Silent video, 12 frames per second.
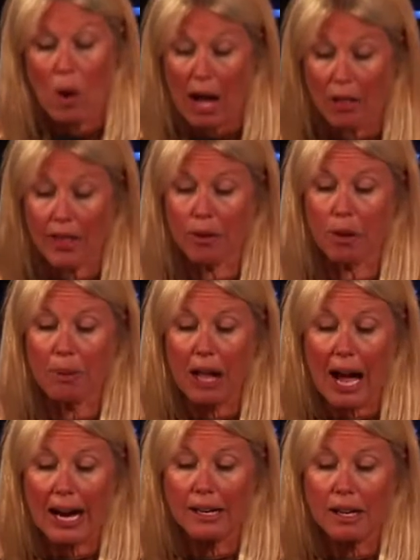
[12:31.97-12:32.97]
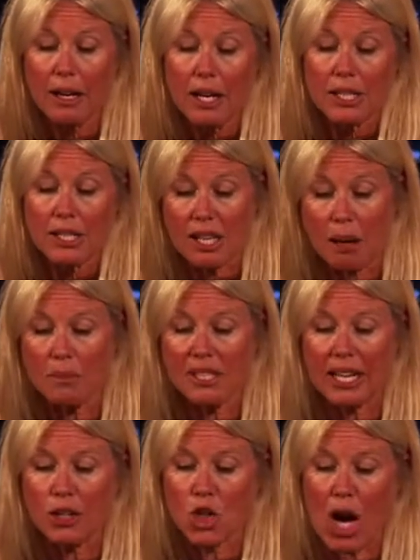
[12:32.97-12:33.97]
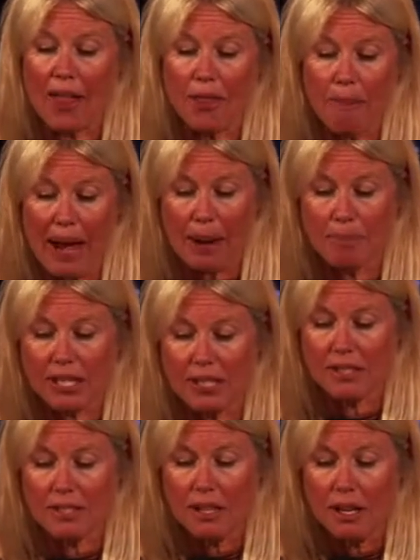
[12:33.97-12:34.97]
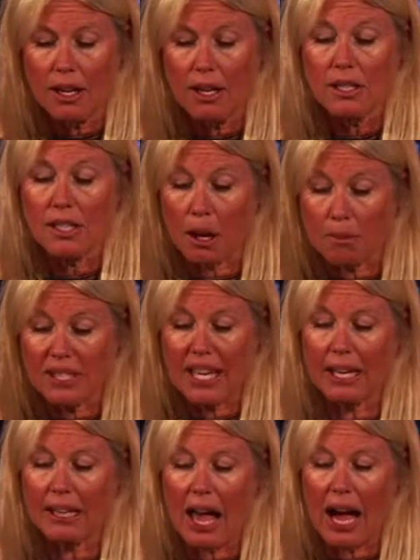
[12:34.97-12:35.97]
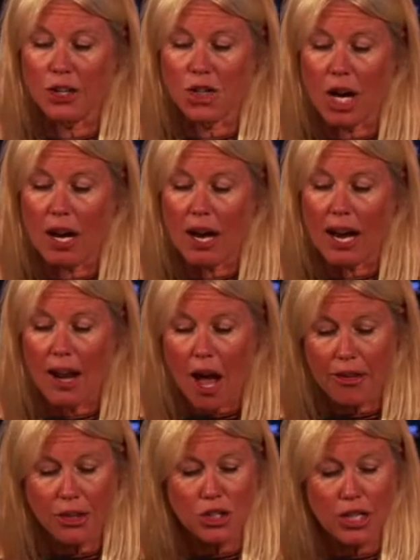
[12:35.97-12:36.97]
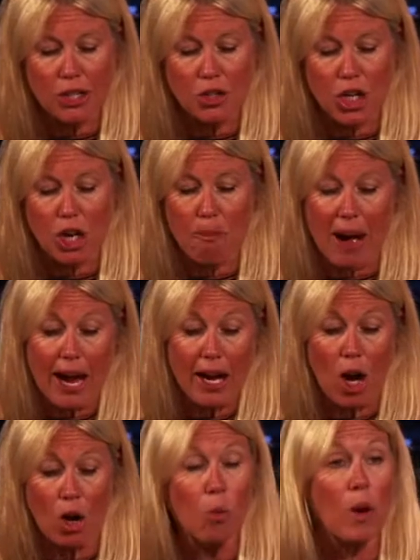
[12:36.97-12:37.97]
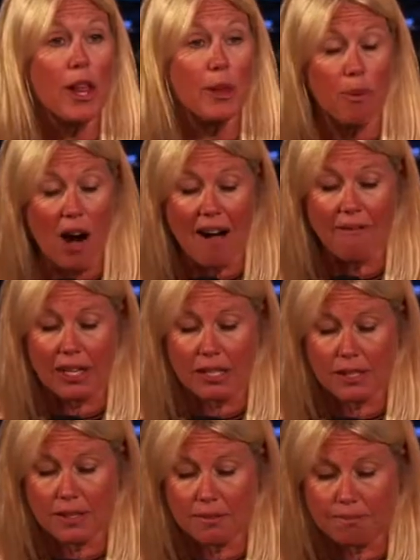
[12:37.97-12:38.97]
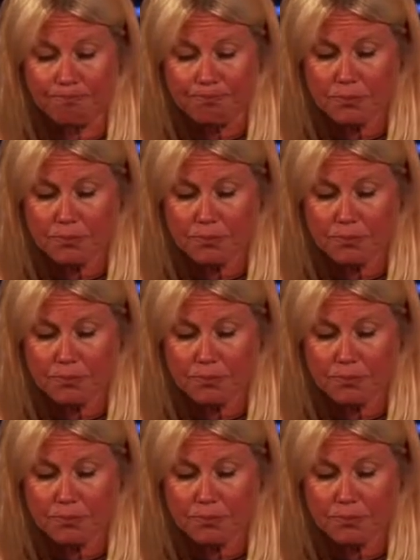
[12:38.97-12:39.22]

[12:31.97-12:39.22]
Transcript: Well, they replied, some say John the Baptist, some say Elijah, and others say Jeremiah or one of the prophets.